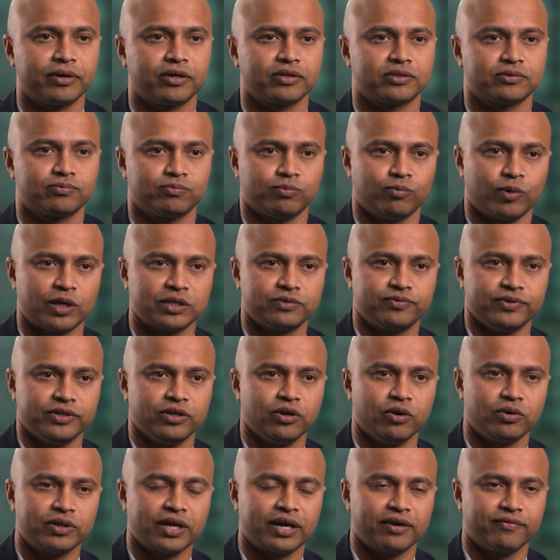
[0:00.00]
because once we
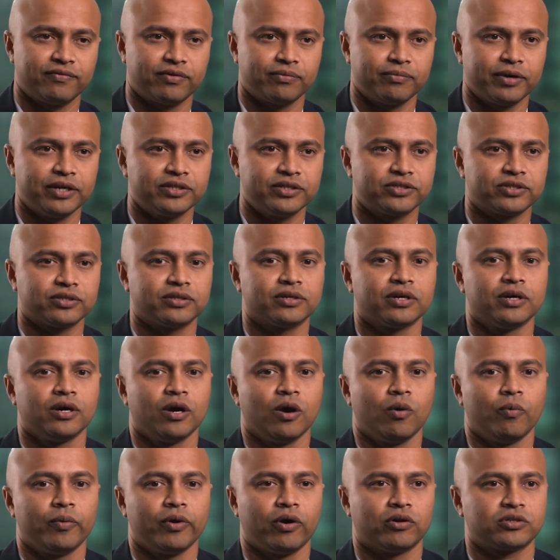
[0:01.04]
know that information,
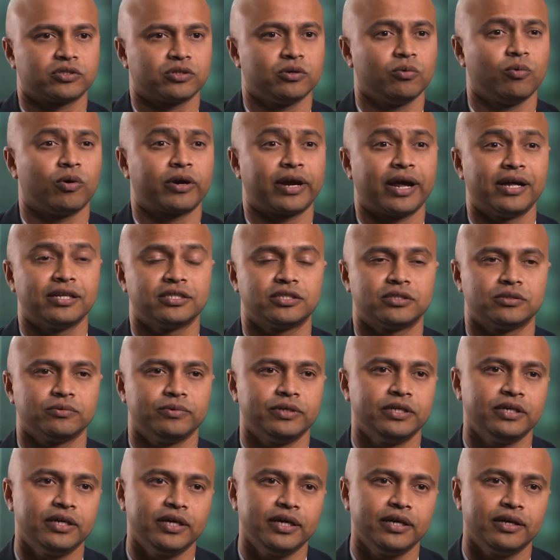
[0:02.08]
we also know what else do
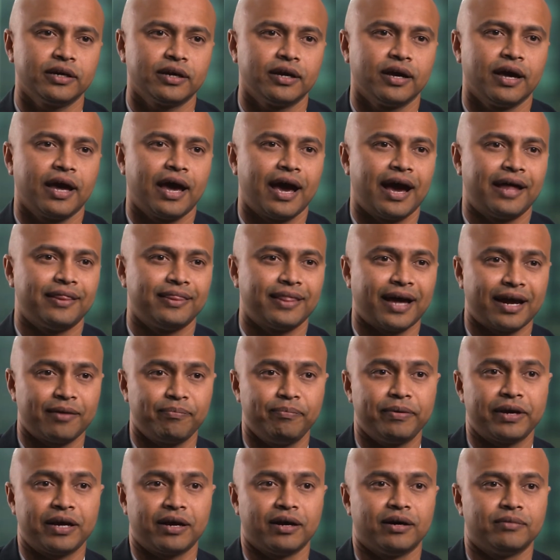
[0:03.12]
we need, and that
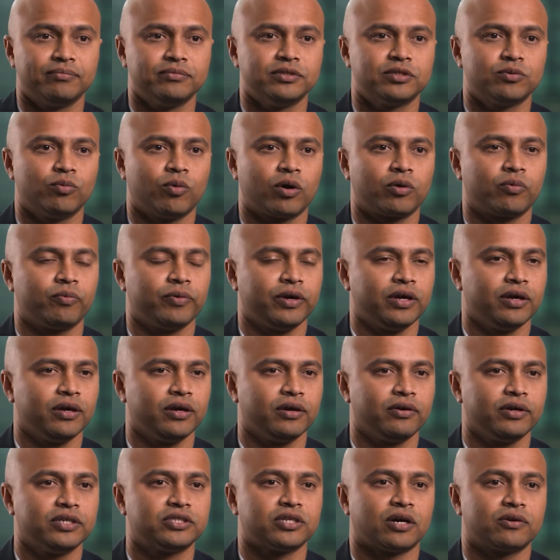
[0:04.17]
becomes what we
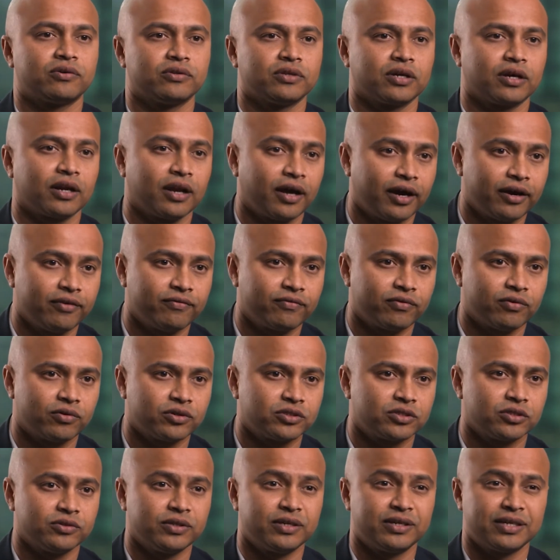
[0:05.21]
reach out to the client for.
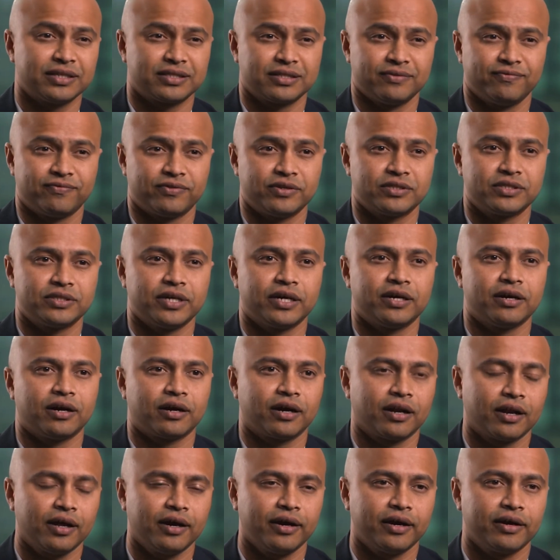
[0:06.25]
So that doesn't frustrate our
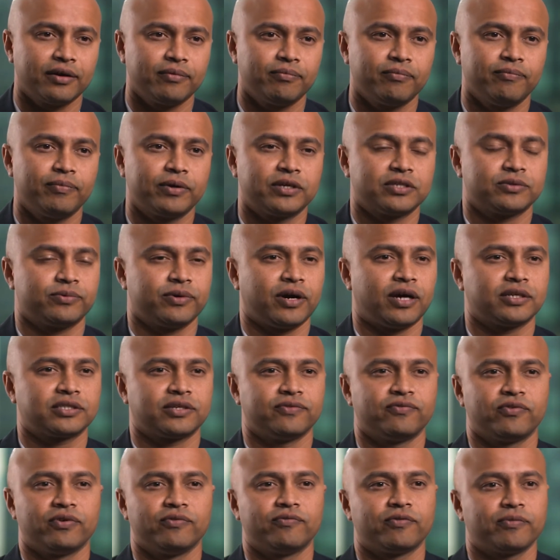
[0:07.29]
client because we're
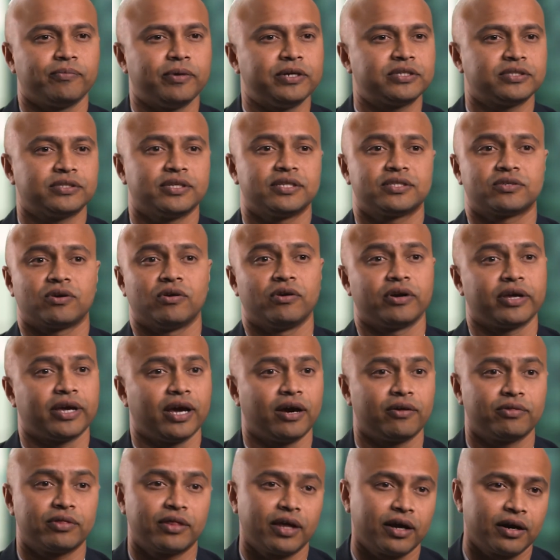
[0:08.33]
asking for information that's already
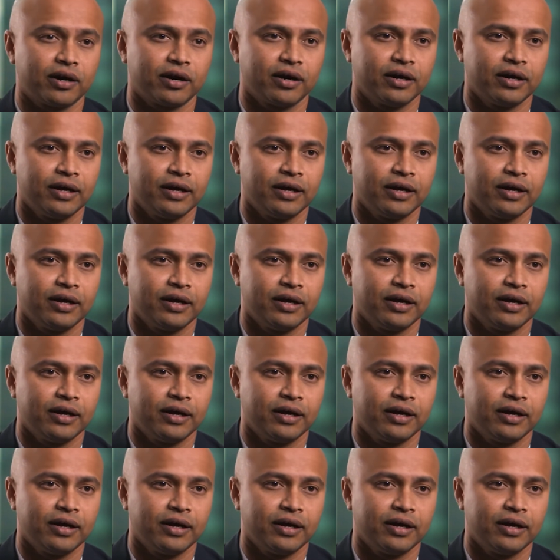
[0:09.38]
out there.